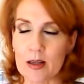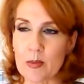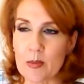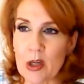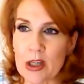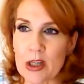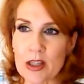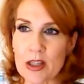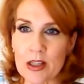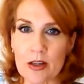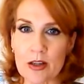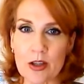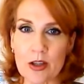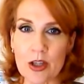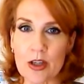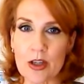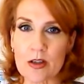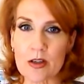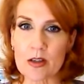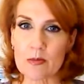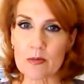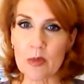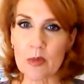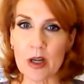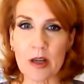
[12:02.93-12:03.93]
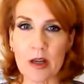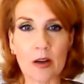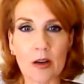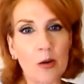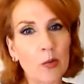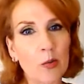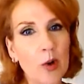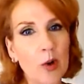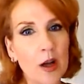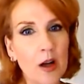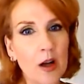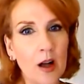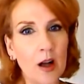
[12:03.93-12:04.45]
I mean, I start to use them and I go,
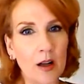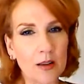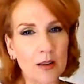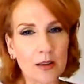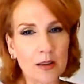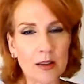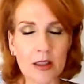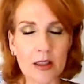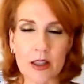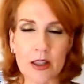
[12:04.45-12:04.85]
well,